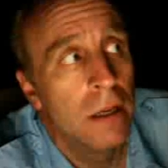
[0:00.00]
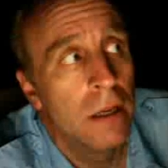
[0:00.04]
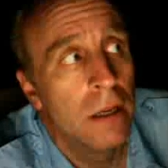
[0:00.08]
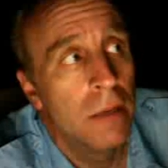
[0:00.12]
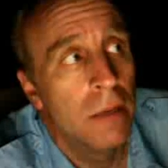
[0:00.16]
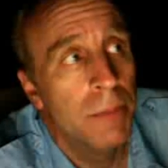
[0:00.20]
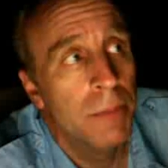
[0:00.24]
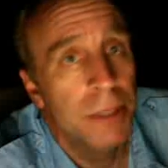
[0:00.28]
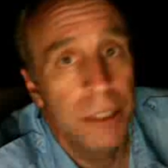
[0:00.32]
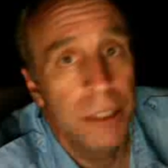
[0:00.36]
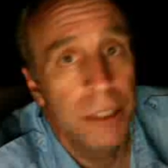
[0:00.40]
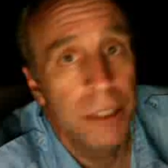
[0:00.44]

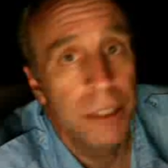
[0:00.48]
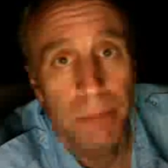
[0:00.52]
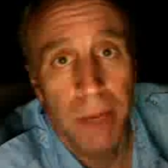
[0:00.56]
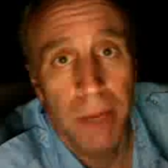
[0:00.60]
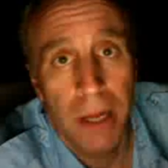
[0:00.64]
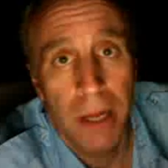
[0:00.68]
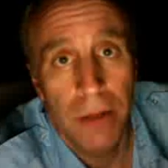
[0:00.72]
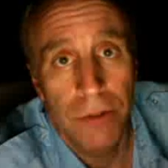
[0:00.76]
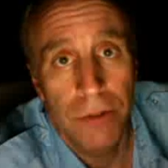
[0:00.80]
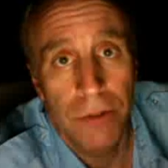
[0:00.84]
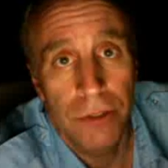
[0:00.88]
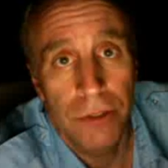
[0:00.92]
I'm eating a
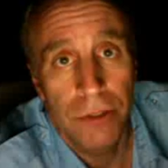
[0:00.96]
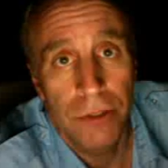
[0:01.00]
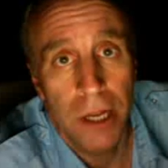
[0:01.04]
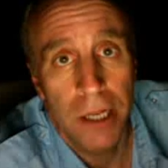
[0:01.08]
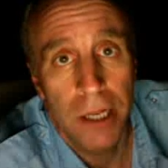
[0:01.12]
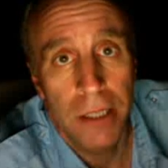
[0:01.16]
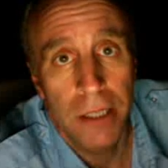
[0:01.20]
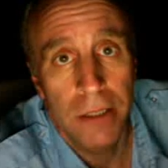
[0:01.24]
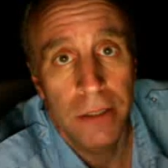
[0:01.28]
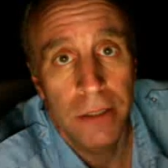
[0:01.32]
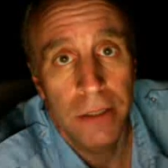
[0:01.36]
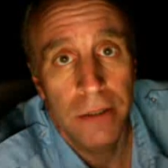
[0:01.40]
balanced
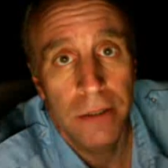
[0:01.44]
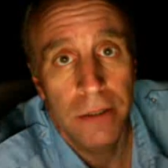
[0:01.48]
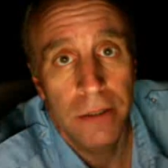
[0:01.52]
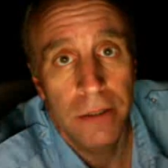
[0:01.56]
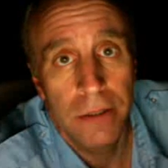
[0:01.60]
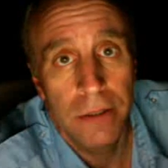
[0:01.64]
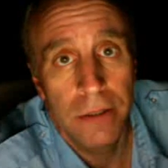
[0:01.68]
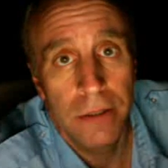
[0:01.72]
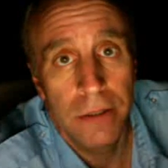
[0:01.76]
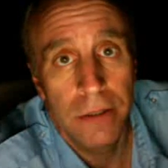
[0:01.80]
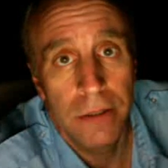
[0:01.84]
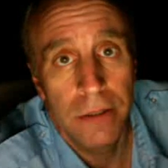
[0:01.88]
diet.
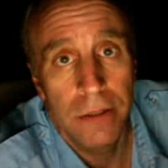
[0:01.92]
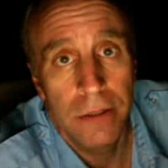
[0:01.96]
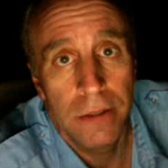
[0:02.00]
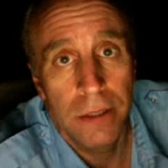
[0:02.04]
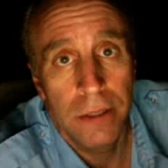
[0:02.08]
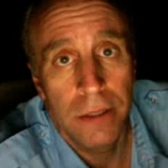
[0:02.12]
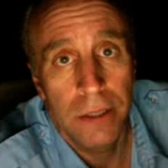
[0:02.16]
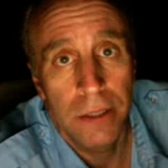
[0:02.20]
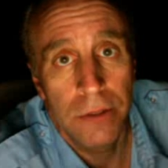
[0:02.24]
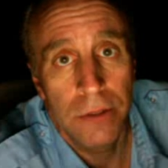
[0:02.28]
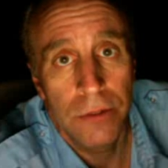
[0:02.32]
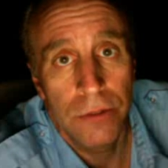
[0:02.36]

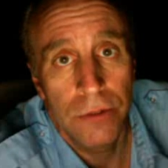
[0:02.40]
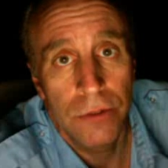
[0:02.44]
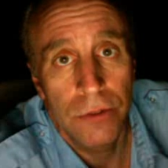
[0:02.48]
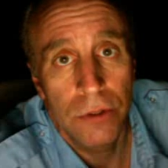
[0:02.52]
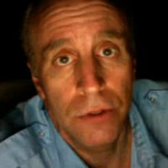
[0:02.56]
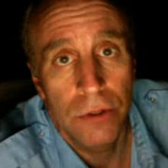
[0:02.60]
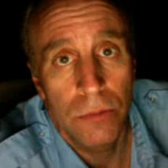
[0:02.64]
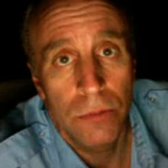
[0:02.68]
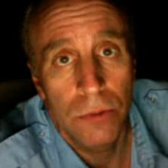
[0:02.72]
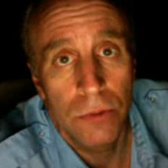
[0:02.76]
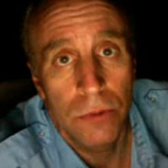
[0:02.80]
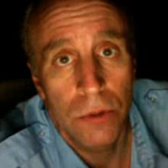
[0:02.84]
I just
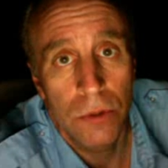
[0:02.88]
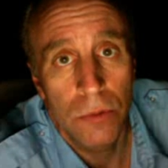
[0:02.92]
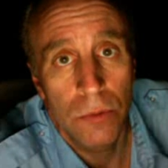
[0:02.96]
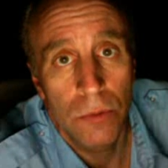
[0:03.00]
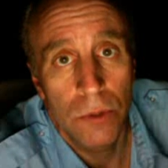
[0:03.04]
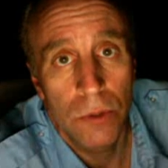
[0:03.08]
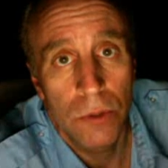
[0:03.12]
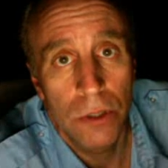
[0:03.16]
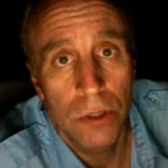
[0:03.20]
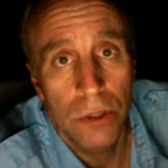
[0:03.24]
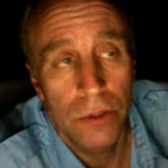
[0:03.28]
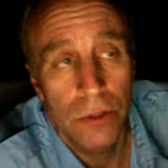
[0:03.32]
don't know
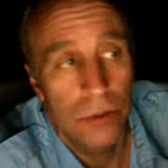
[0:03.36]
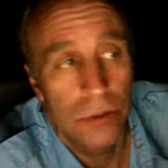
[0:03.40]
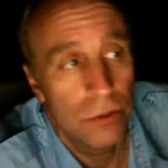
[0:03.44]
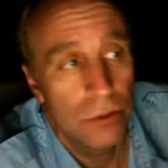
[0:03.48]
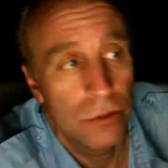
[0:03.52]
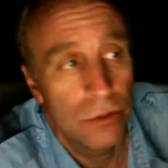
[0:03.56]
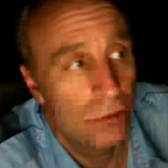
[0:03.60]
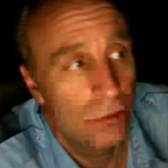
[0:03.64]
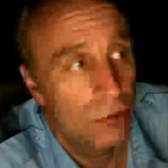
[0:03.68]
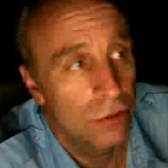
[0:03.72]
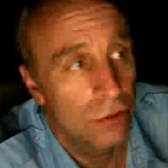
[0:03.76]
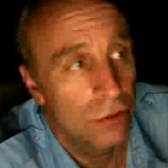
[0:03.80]
what it is. It
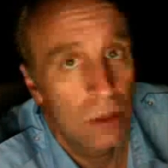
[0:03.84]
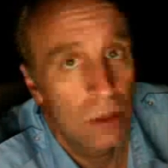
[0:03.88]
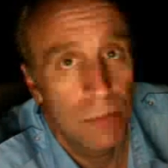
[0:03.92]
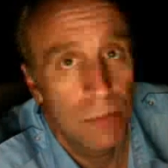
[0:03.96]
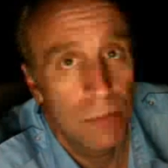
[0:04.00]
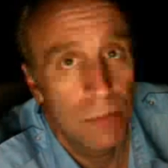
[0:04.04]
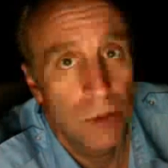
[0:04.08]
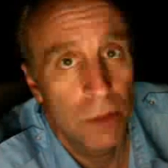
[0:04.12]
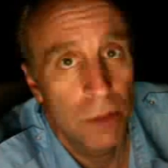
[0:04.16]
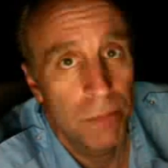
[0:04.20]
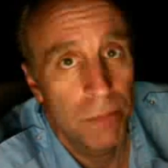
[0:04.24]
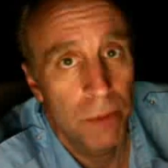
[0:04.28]
just comes
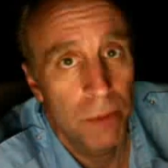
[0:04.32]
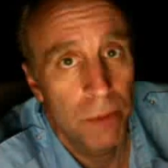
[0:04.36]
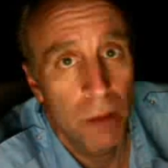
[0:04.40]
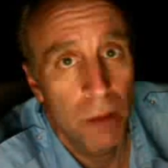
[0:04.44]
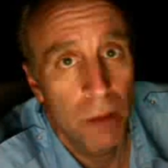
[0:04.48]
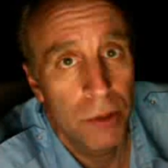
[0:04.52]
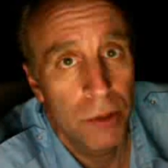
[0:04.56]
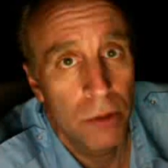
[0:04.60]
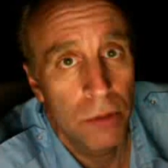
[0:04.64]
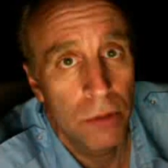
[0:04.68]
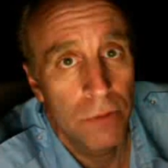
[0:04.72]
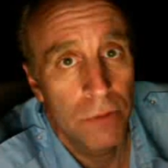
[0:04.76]
up on me
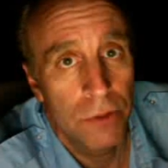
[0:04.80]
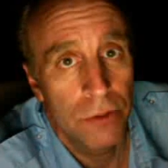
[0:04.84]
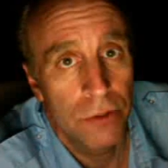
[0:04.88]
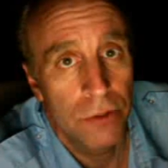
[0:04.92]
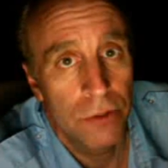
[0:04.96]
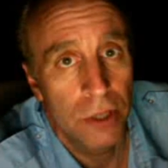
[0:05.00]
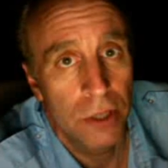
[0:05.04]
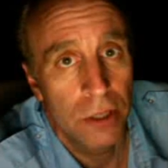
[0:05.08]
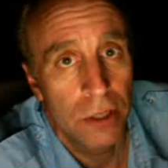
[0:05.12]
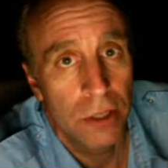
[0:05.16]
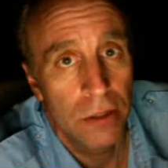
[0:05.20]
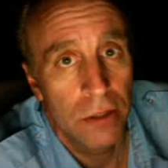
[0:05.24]
all of a
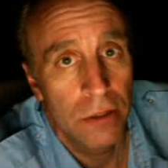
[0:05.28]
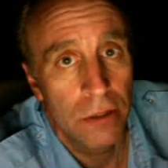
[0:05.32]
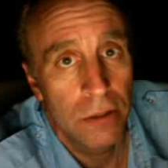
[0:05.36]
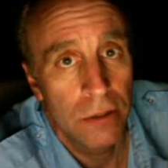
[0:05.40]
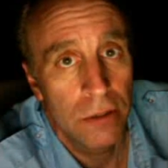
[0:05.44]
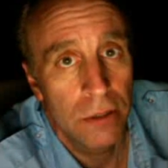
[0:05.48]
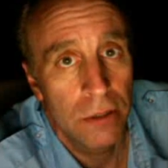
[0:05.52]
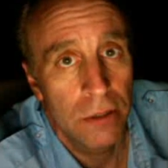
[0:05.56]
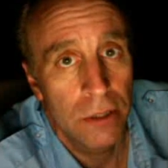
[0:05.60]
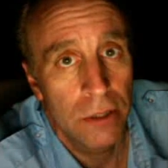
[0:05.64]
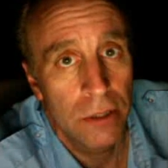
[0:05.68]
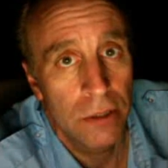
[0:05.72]
sudden.
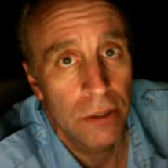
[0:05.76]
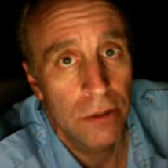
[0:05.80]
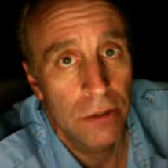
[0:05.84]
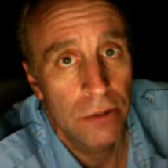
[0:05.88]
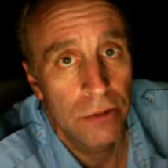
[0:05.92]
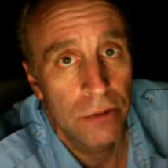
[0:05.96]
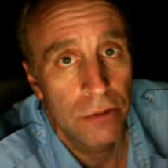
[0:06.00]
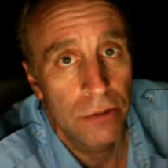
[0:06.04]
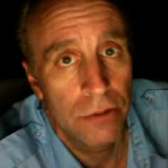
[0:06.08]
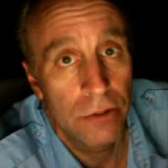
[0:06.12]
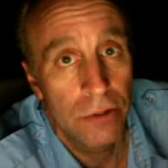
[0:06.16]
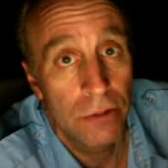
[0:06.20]

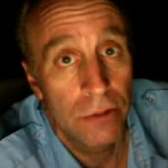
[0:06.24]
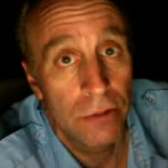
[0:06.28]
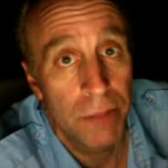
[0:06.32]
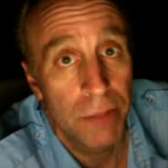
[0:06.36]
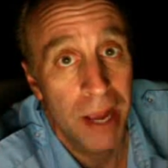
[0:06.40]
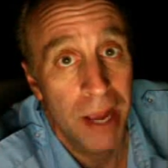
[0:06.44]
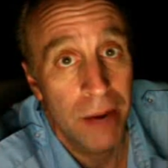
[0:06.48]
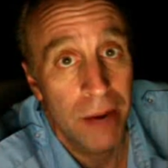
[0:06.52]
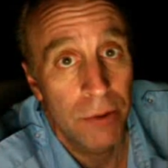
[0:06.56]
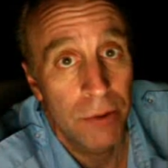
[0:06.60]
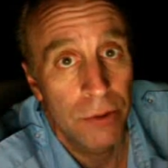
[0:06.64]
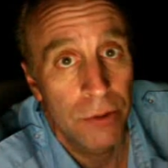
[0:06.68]
It's, it's
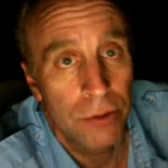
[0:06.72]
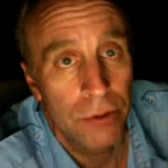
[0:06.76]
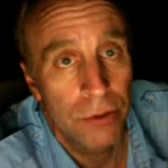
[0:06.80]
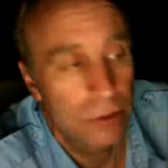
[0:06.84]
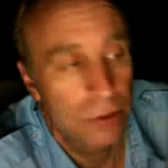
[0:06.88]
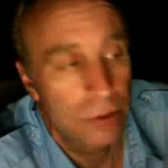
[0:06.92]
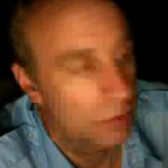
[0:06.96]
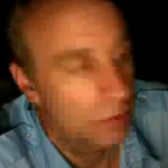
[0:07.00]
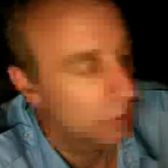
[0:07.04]
embarrassing.